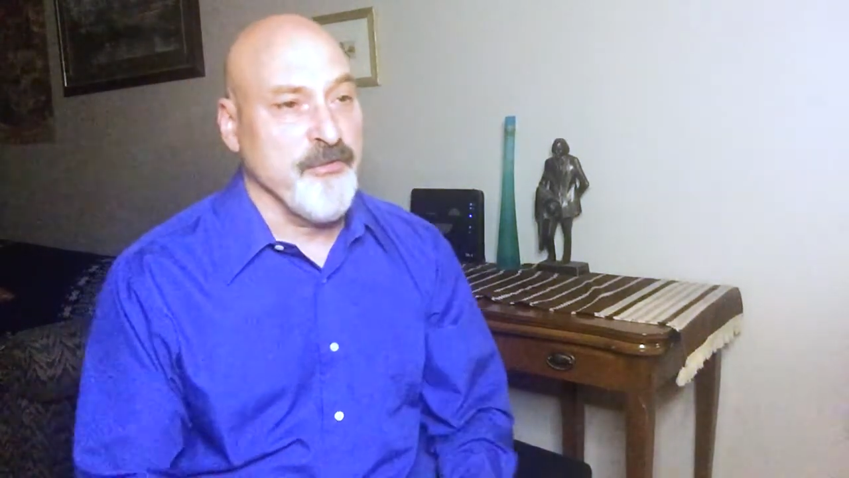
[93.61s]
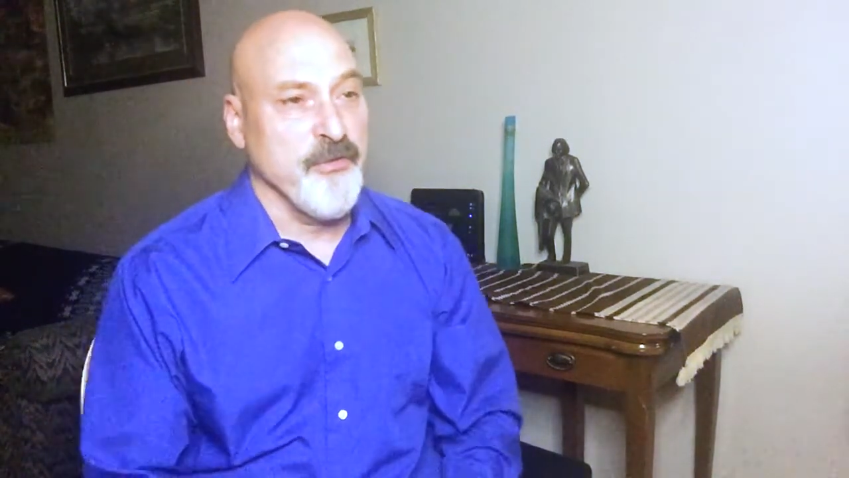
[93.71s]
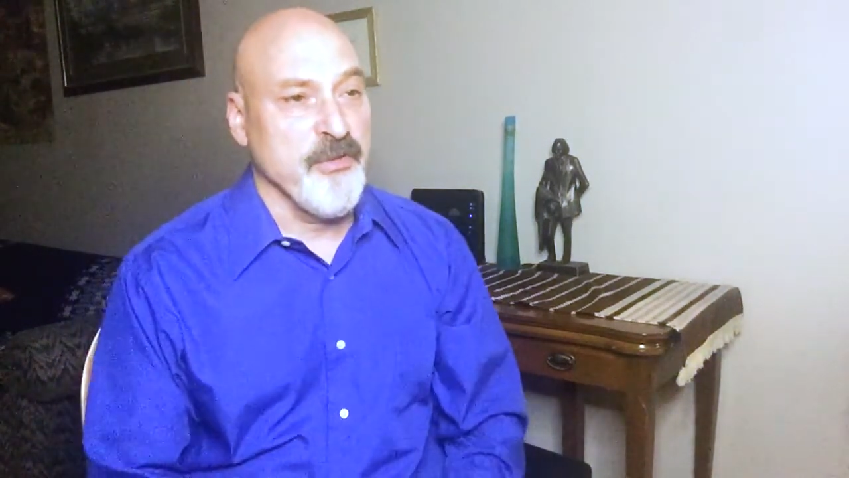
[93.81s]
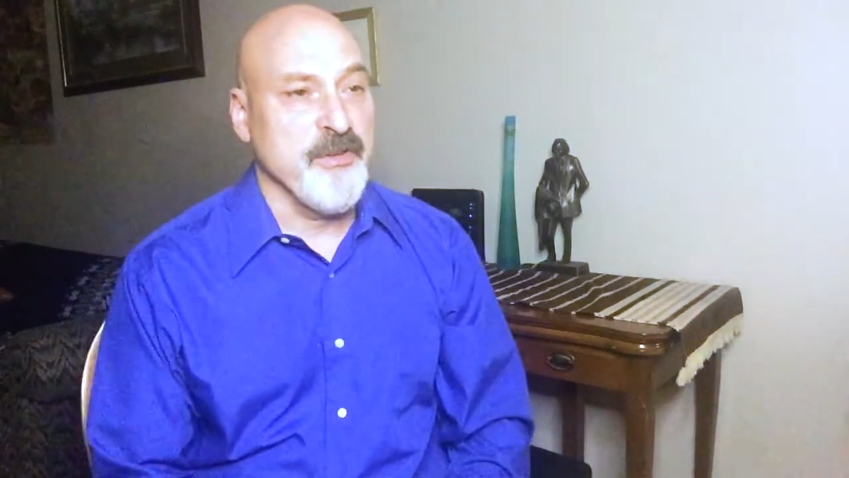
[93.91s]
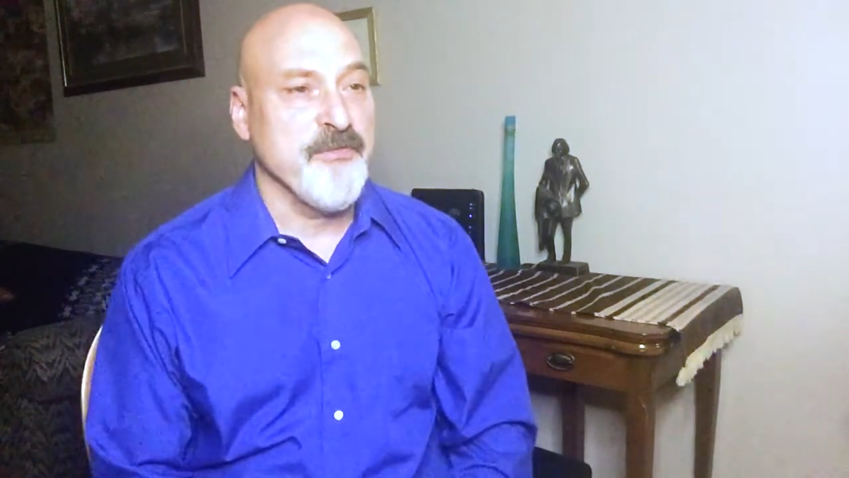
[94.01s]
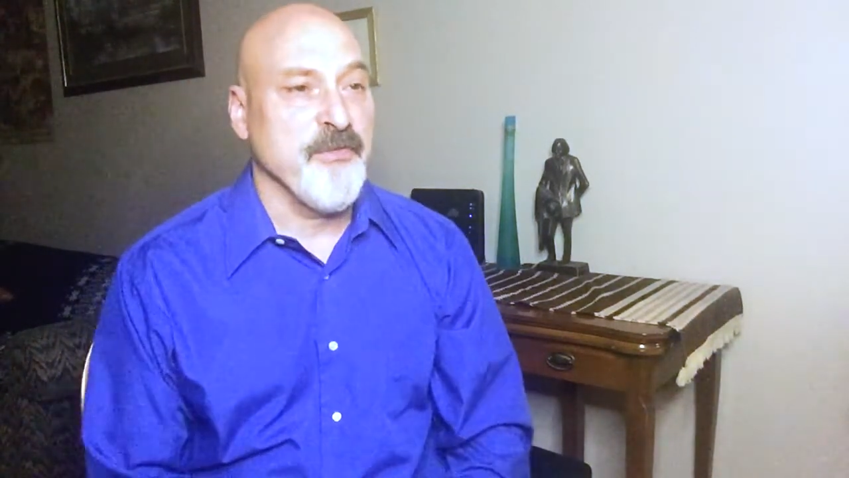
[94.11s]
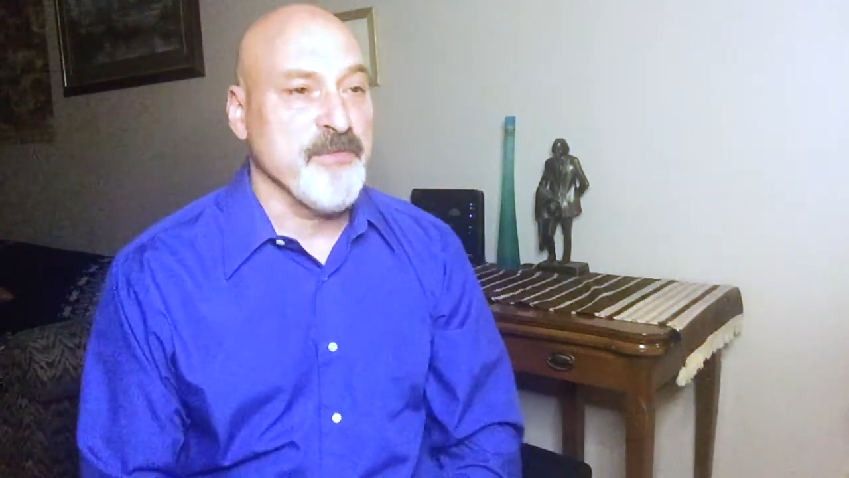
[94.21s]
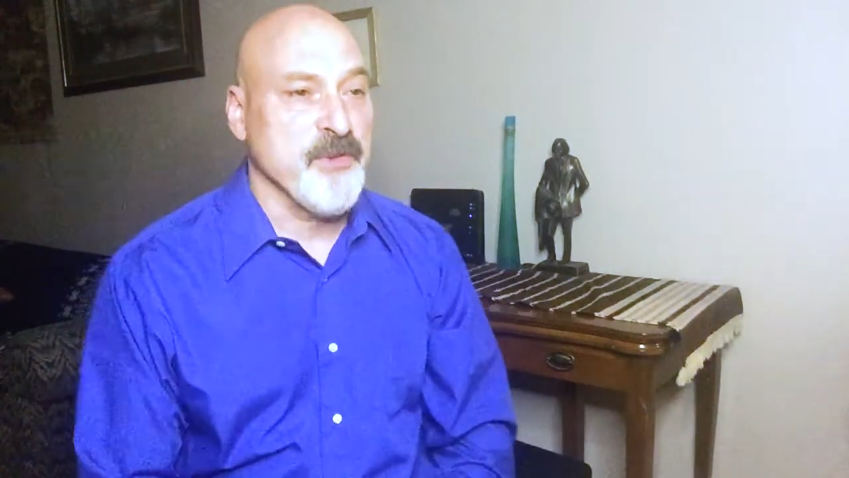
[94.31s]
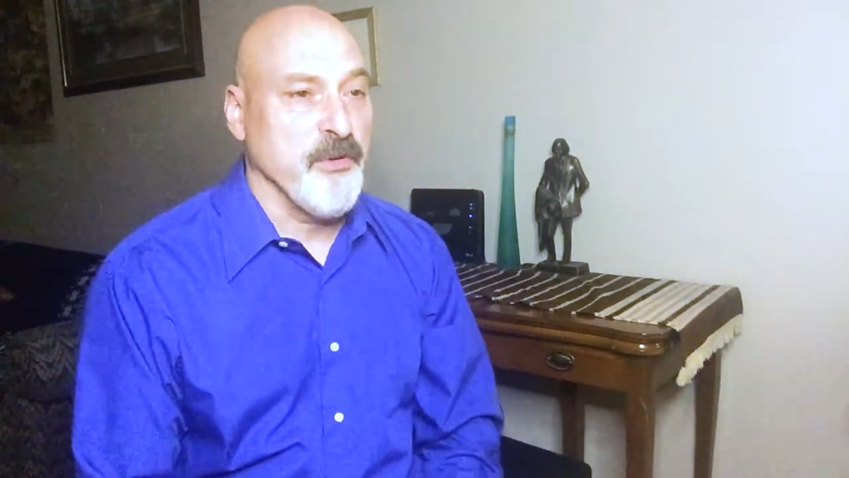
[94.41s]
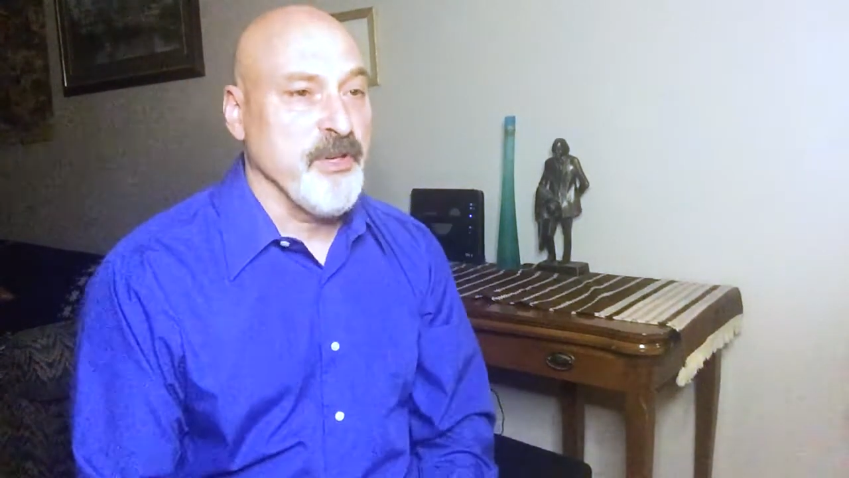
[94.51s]
for the f-
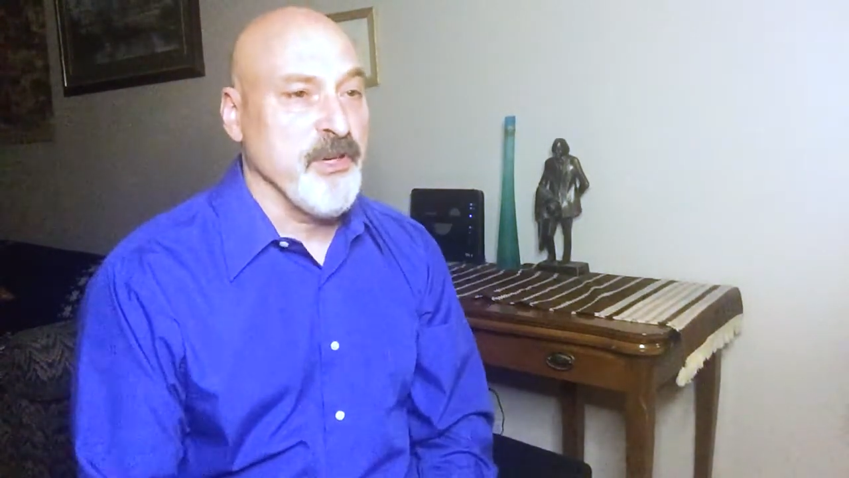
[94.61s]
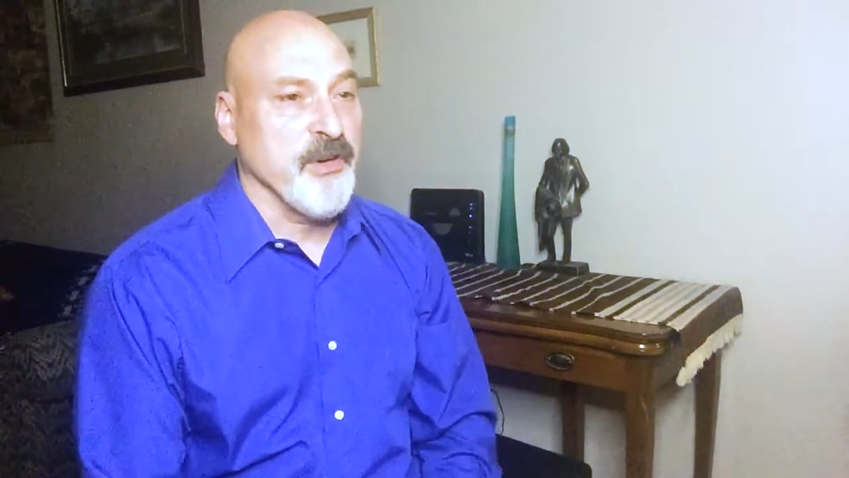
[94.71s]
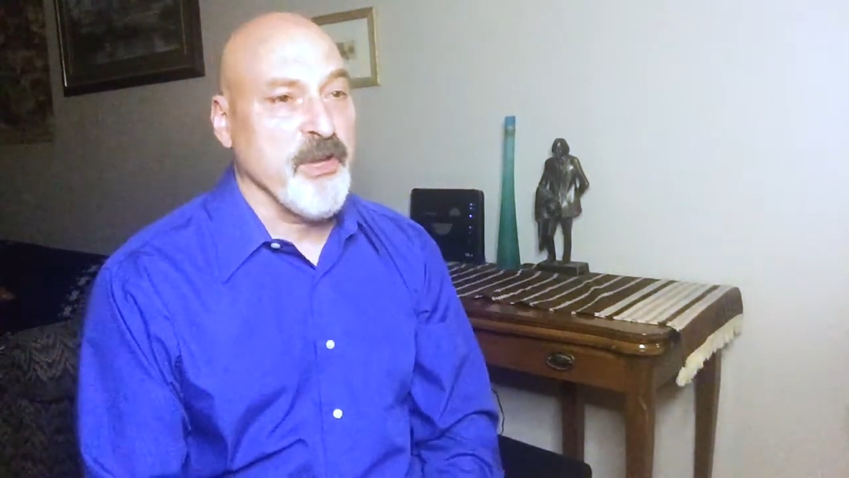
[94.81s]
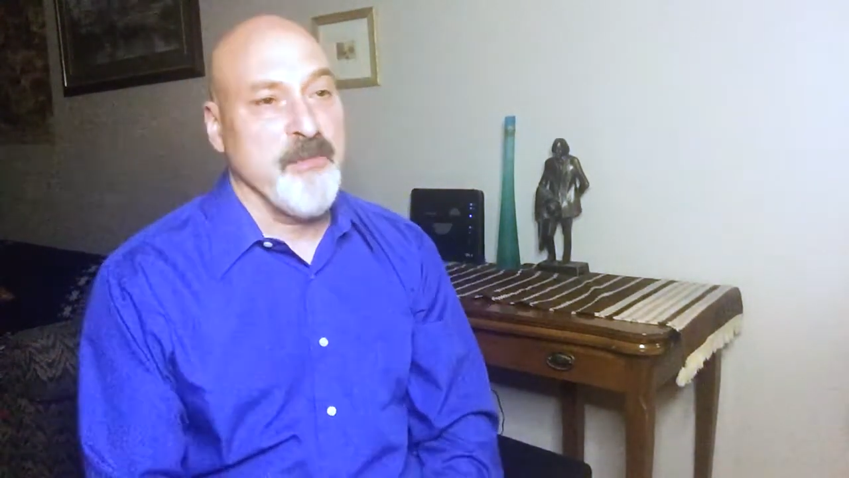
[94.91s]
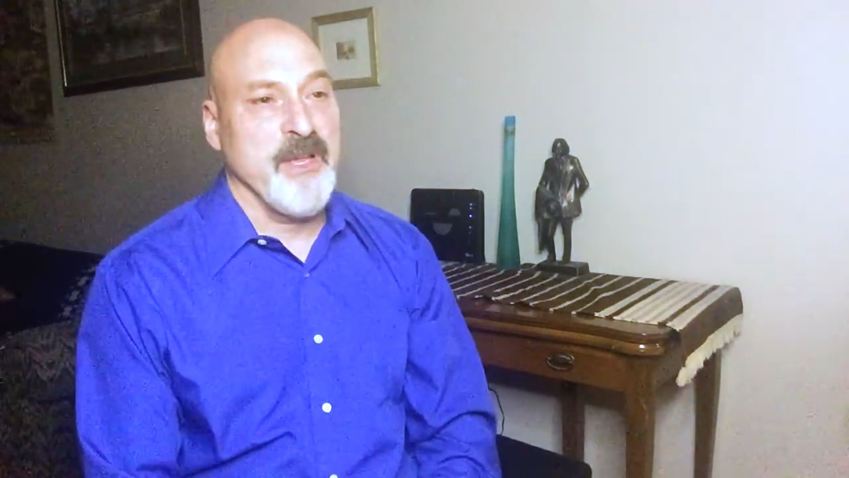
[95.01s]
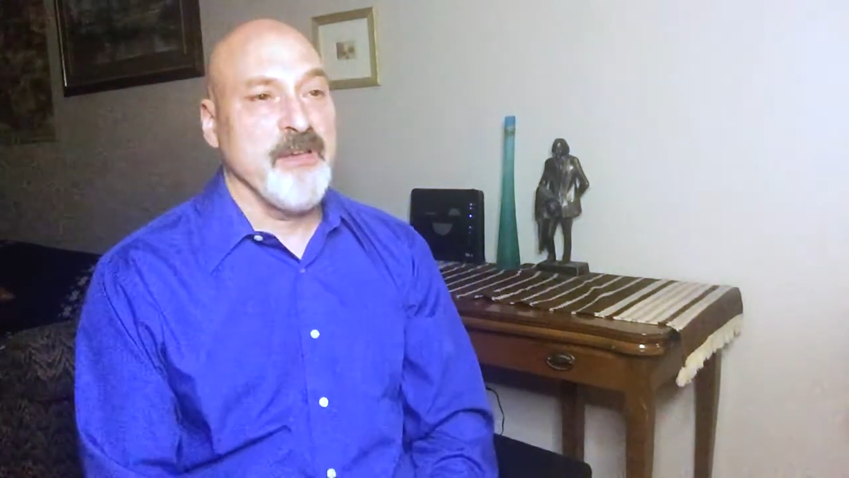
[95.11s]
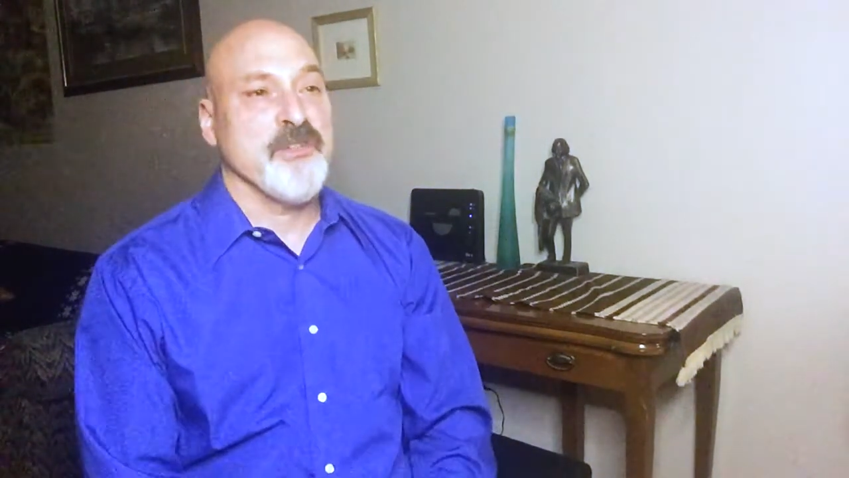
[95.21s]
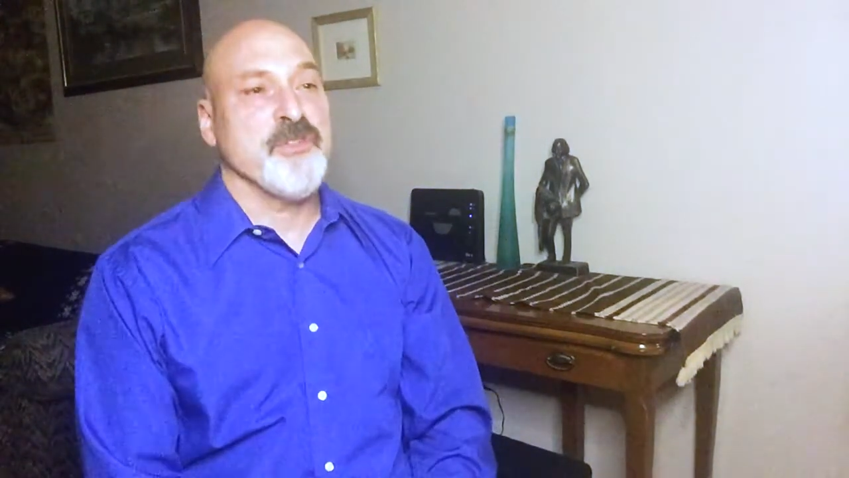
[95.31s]
current year come in